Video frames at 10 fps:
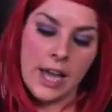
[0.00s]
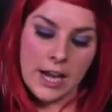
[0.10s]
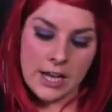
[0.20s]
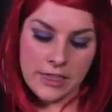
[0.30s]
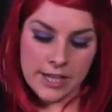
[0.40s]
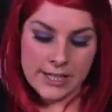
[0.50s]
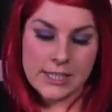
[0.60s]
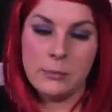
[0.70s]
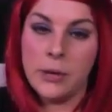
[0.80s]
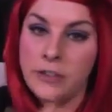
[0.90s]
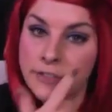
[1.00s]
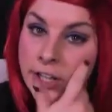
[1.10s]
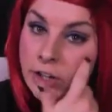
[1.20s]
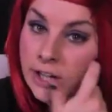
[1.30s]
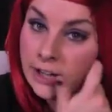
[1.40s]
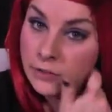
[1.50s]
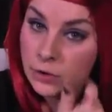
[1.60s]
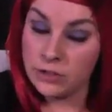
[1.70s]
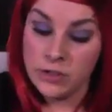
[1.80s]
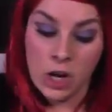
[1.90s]
and I think it's the perfect colour
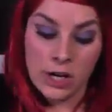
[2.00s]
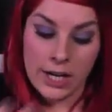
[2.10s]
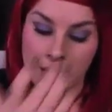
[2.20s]
for the Rihanna